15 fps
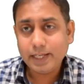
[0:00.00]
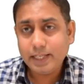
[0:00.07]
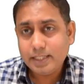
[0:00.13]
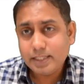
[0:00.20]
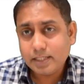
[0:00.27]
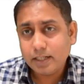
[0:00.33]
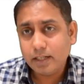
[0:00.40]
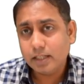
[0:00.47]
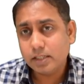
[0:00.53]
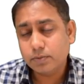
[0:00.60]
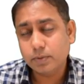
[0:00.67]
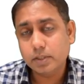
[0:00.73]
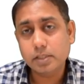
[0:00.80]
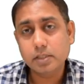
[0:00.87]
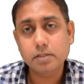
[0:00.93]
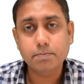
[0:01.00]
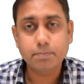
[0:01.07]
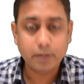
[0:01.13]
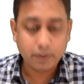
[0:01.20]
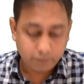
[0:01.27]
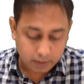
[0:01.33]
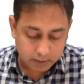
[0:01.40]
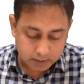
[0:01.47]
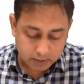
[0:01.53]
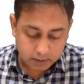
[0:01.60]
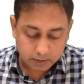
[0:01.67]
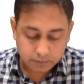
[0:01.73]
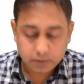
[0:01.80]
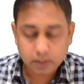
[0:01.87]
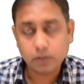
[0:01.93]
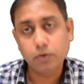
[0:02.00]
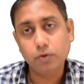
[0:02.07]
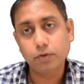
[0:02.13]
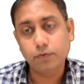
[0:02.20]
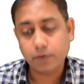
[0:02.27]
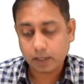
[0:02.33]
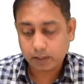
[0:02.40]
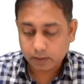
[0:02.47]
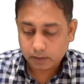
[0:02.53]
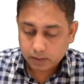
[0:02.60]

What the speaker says: incidence versus prevalence curves and growth factor?